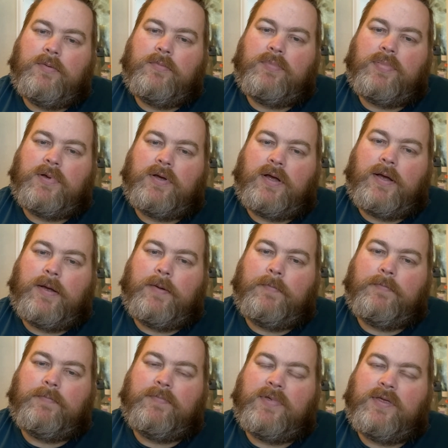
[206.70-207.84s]
but
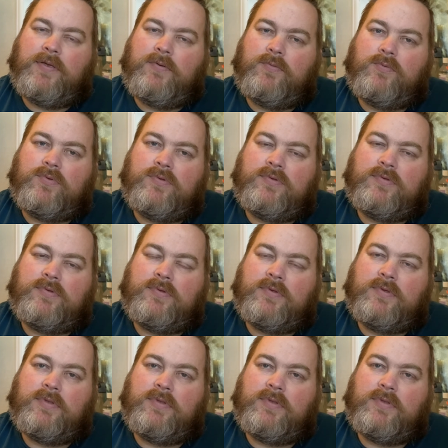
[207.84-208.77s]
it was,